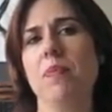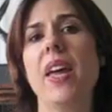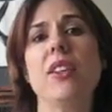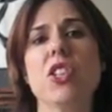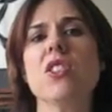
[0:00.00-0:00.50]

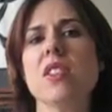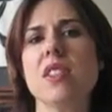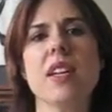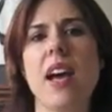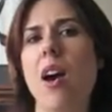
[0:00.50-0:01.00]
And just to
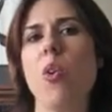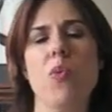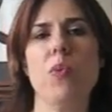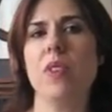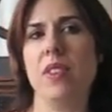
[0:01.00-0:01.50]
see
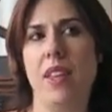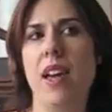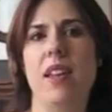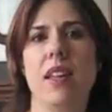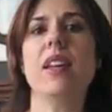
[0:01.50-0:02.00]
how
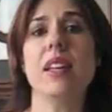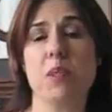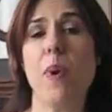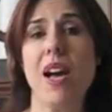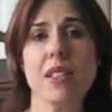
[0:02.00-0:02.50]
that it's
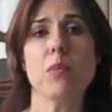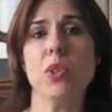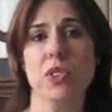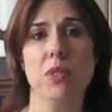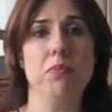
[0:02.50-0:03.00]

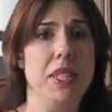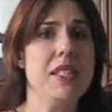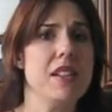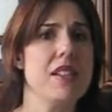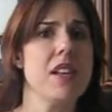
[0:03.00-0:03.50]
possible to be
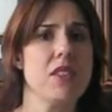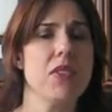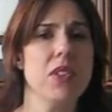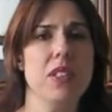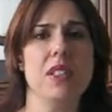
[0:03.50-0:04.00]

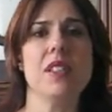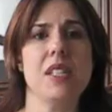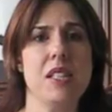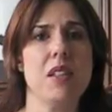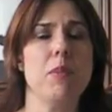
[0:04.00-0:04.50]
successful and to
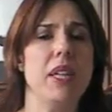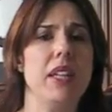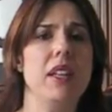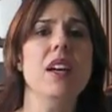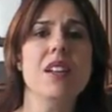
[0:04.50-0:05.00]
see
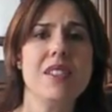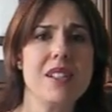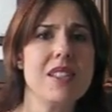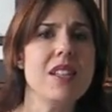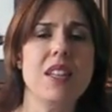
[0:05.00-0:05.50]
somebody
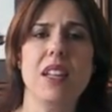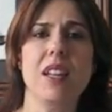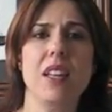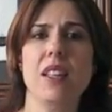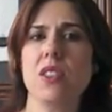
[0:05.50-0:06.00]
succeeding,
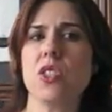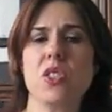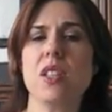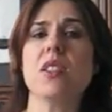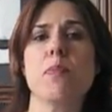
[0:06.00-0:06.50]
it
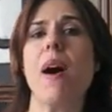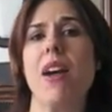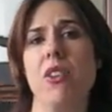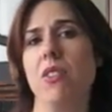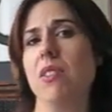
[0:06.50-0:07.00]
just
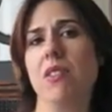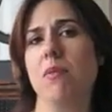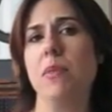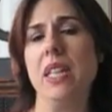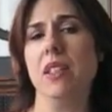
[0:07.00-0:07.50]
inspired
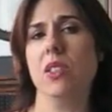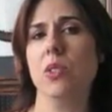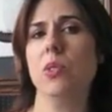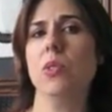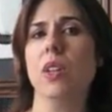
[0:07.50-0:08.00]
me to
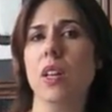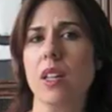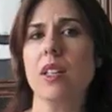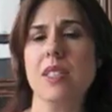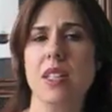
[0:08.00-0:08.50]

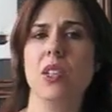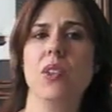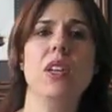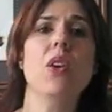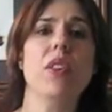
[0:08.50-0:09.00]
continue
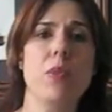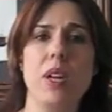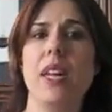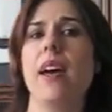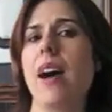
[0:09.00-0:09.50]
and know that
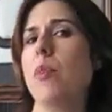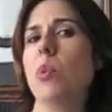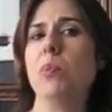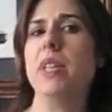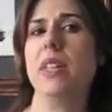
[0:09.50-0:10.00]
one day I
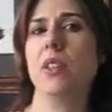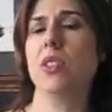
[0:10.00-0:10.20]
will be there